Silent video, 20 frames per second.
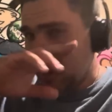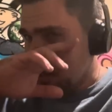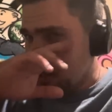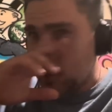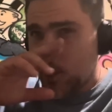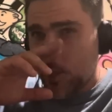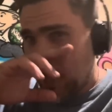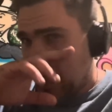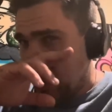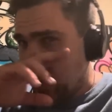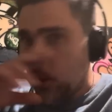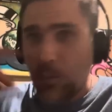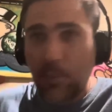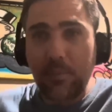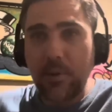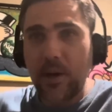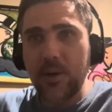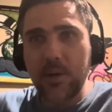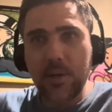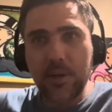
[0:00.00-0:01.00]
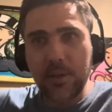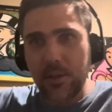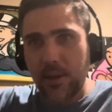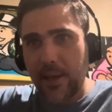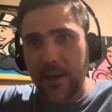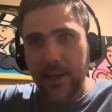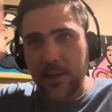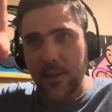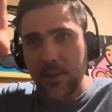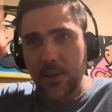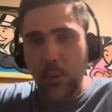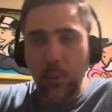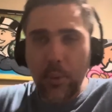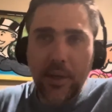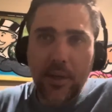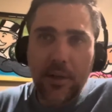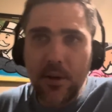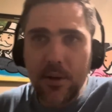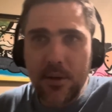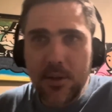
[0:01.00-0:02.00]
sailboat like in the
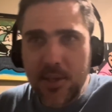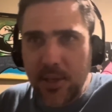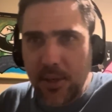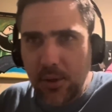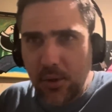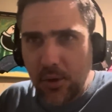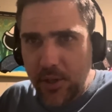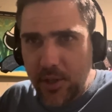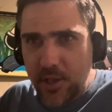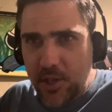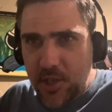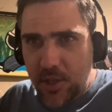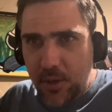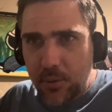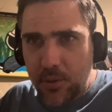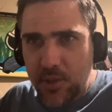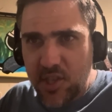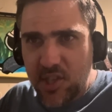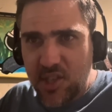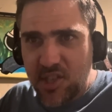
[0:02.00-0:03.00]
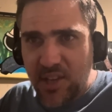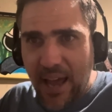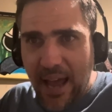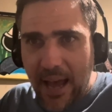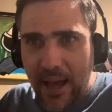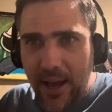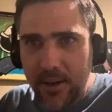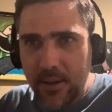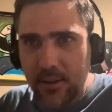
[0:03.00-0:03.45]
windowsill. It looks so sad.